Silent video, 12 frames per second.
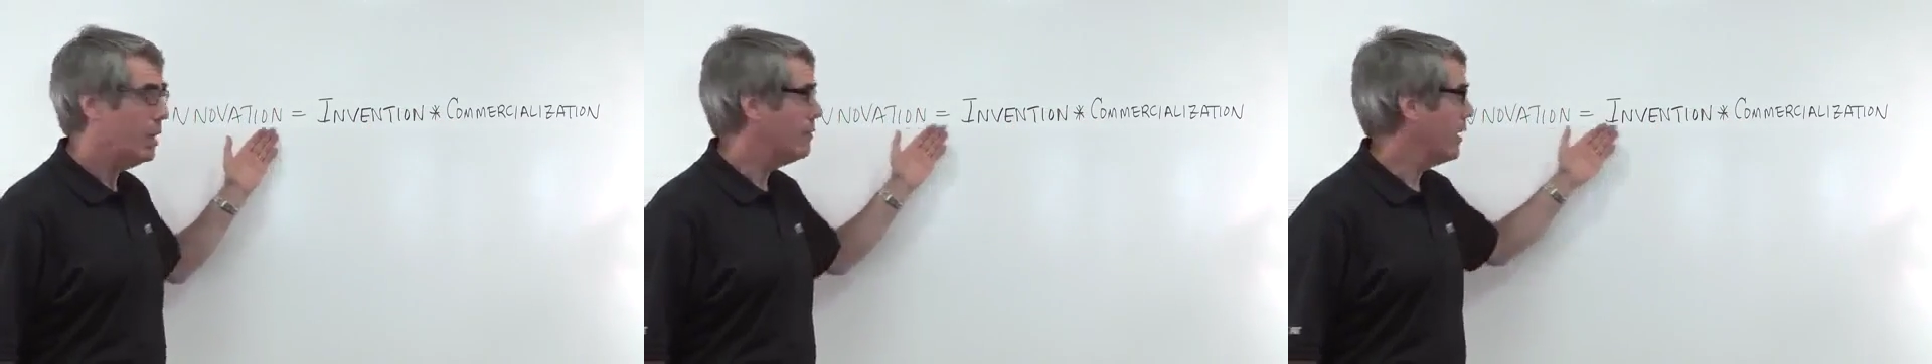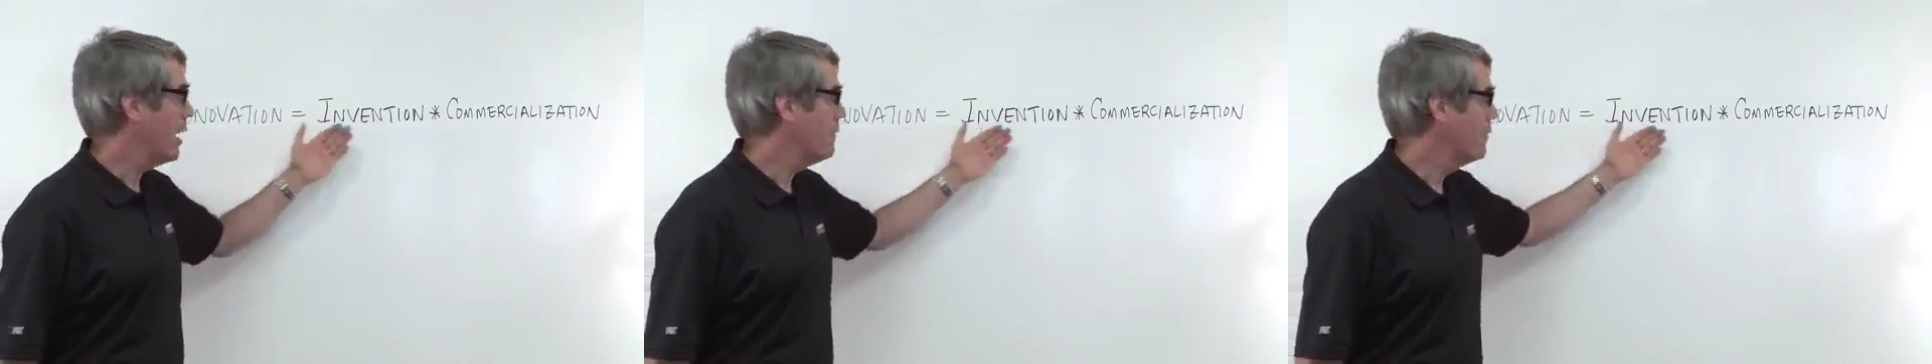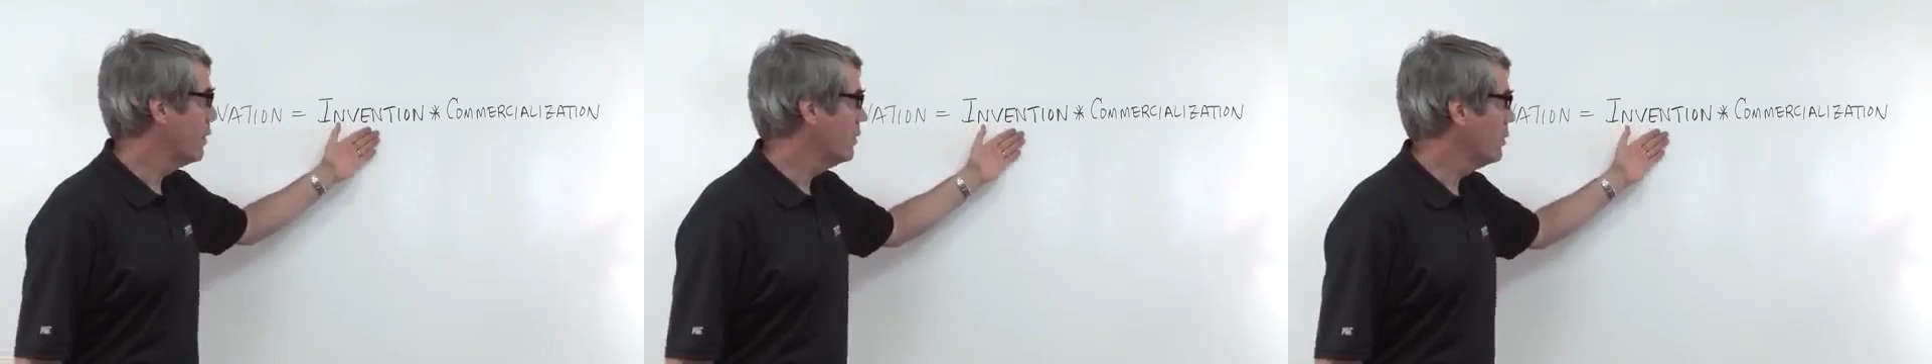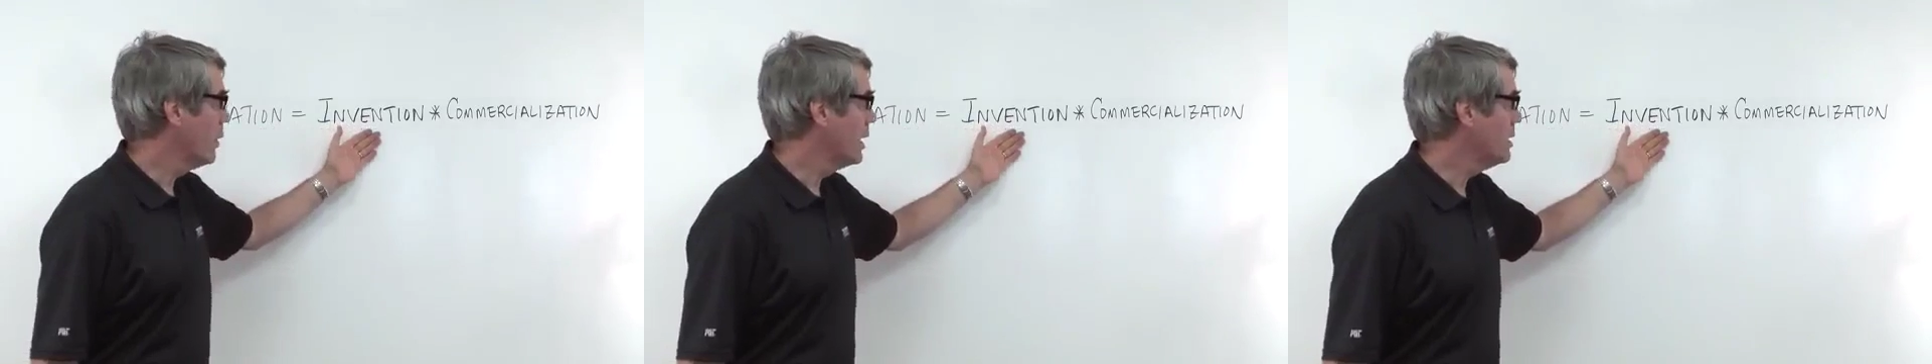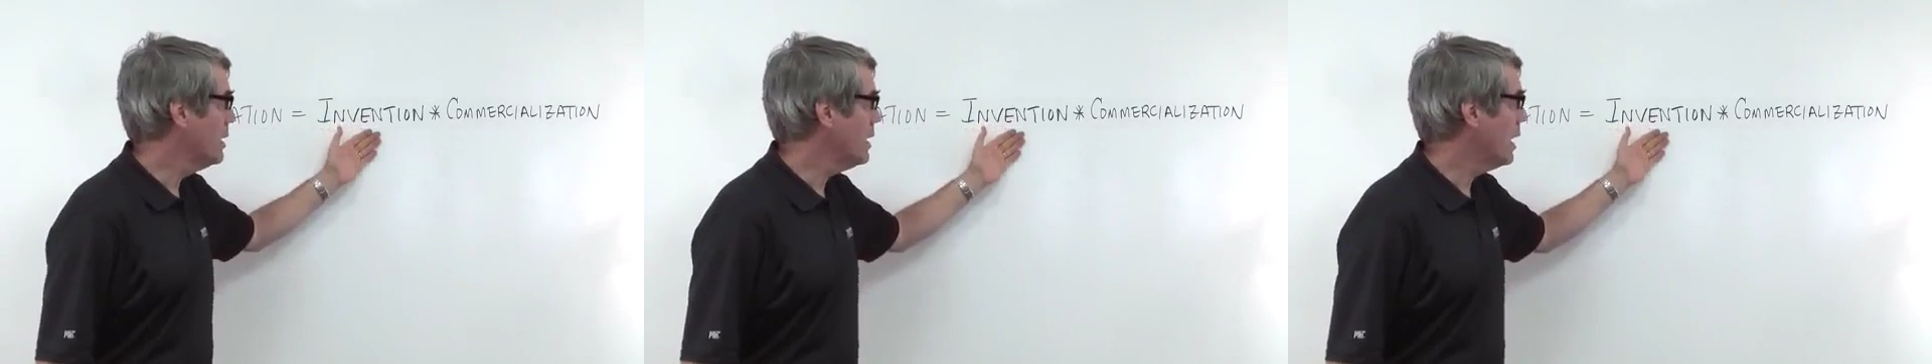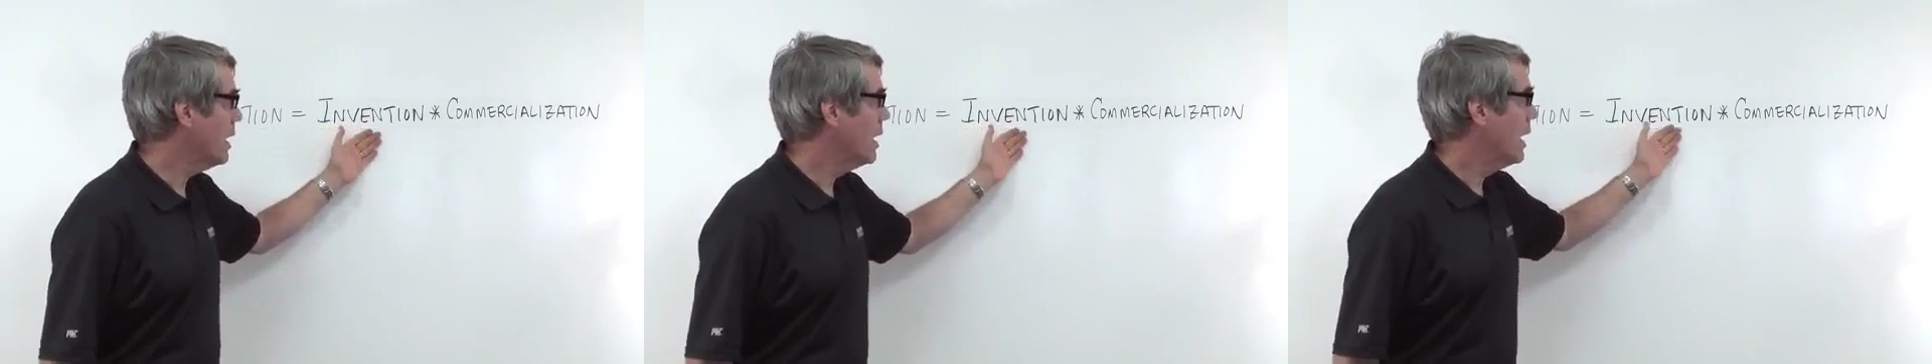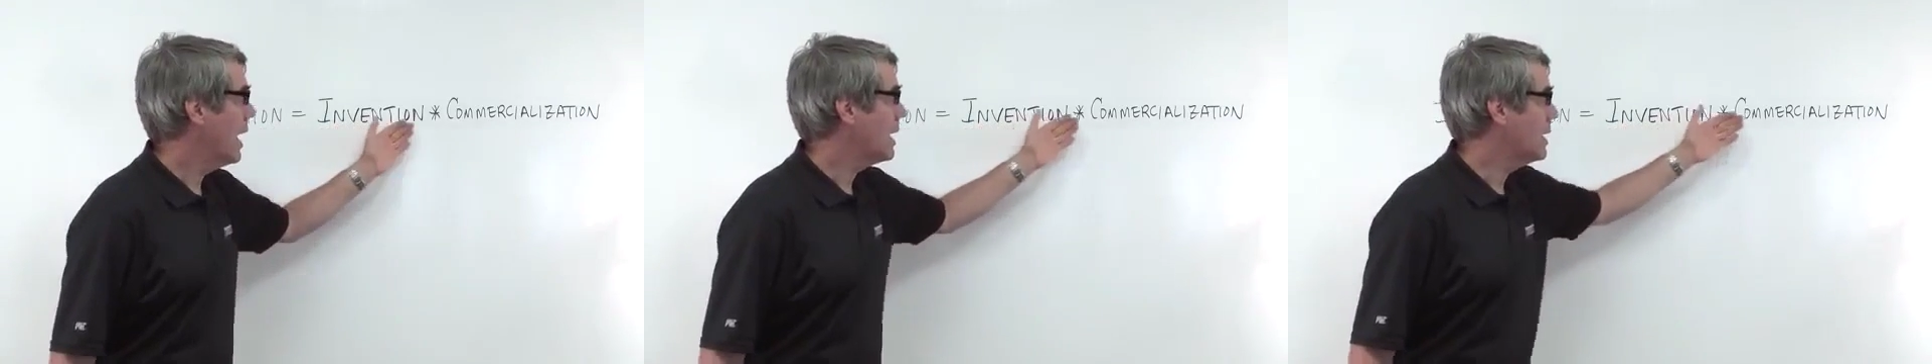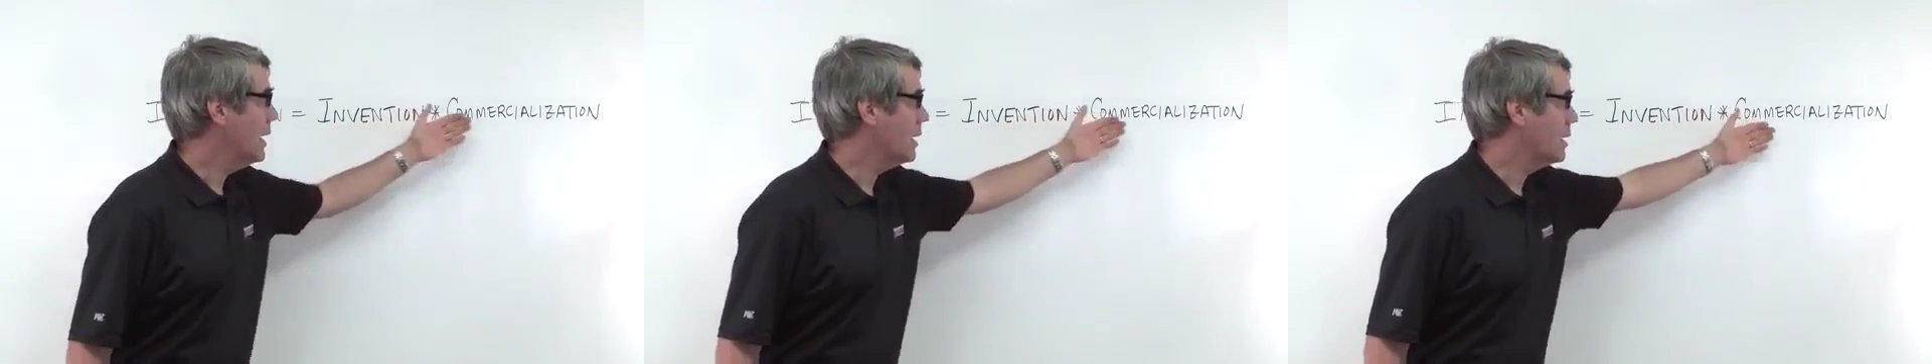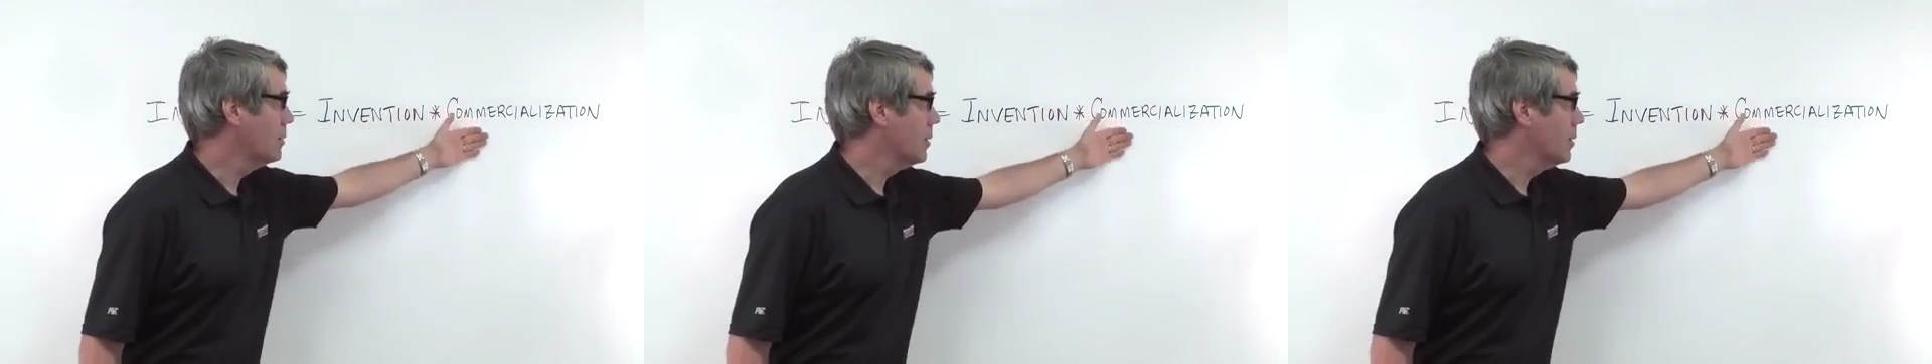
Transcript: If I have no new idea, I can't